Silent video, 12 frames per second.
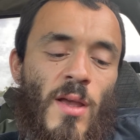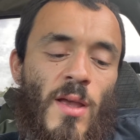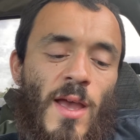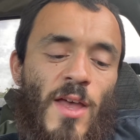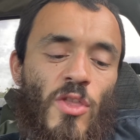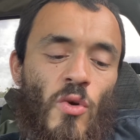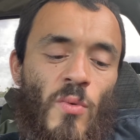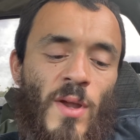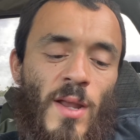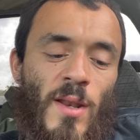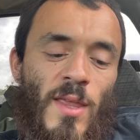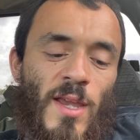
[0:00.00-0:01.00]

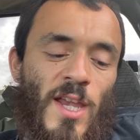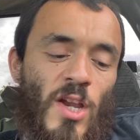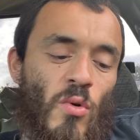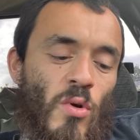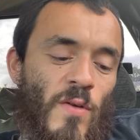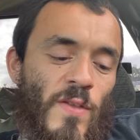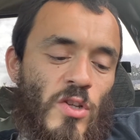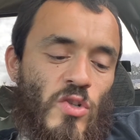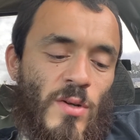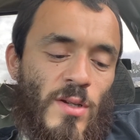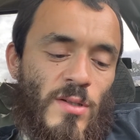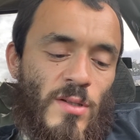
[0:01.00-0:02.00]
Ethelred, the hero of the
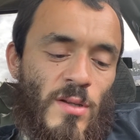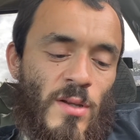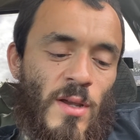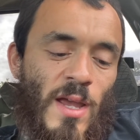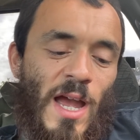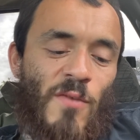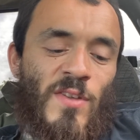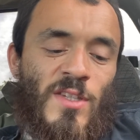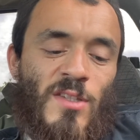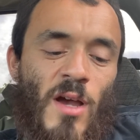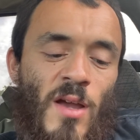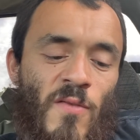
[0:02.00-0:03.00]
tryst, having
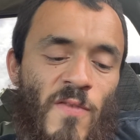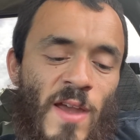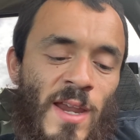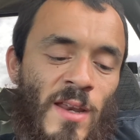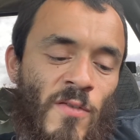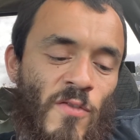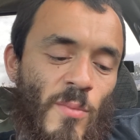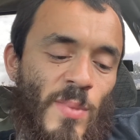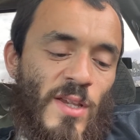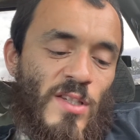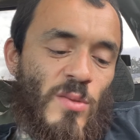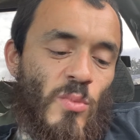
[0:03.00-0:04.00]
sought in vain for
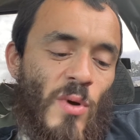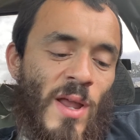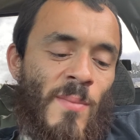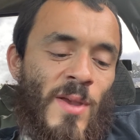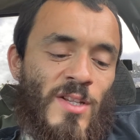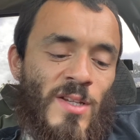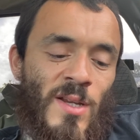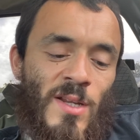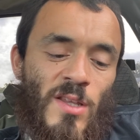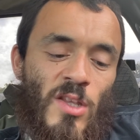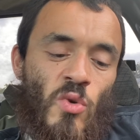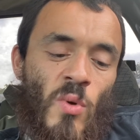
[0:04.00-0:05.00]
peaceable admission
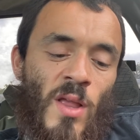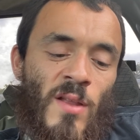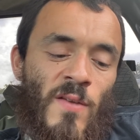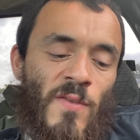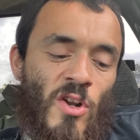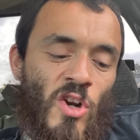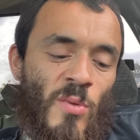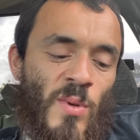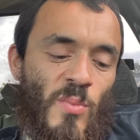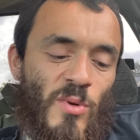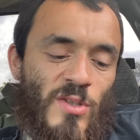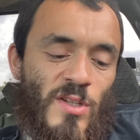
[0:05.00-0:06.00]
into the dwelling of the
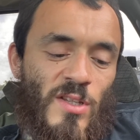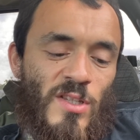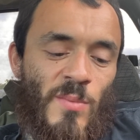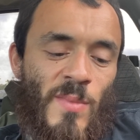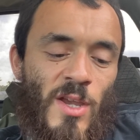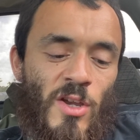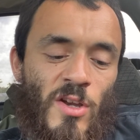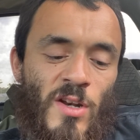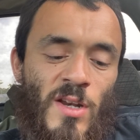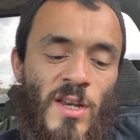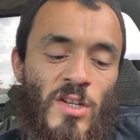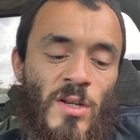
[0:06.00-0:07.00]
hermit, proceeds to make good
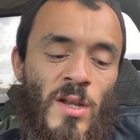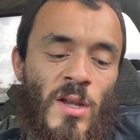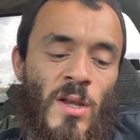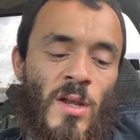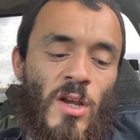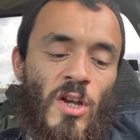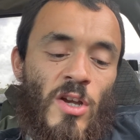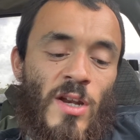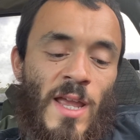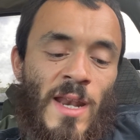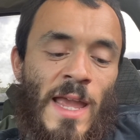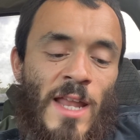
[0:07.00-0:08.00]
an, good
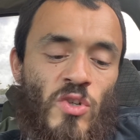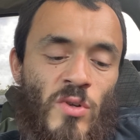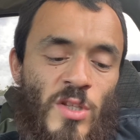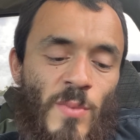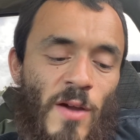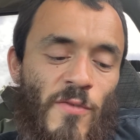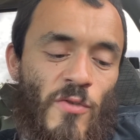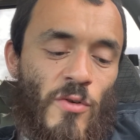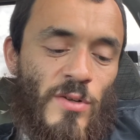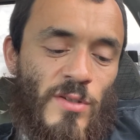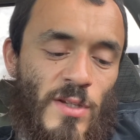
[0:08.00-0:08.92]
an entrance by force.